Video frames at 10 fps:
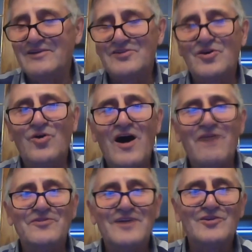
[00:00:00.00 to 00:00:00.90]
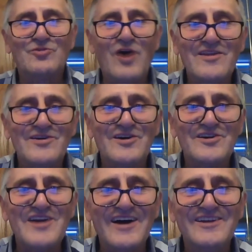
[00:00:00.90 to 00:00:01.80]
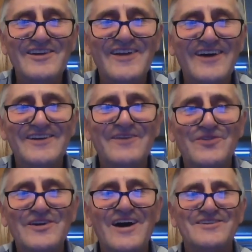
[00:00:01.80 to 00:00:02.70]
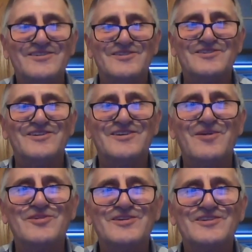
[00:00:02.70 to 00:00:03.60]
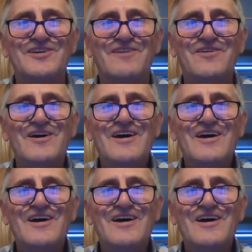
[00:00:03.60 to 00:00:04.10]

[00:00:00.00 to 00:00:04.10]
so often, that's why there are 99 different answers to some of this stuff.